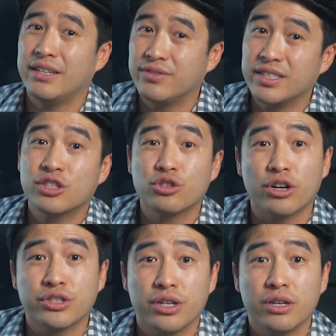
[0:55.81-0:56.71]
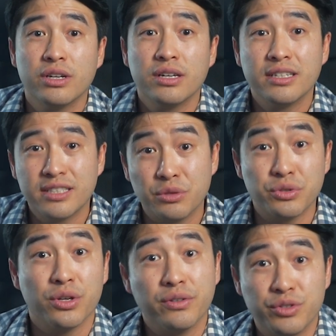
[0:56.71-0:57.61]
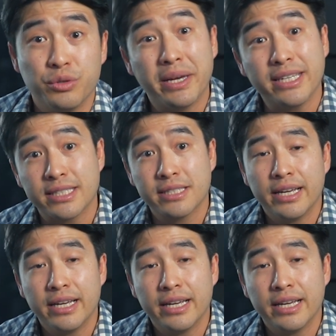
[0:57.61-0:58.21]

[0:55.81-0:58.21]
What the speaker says: if this structure still serves you best.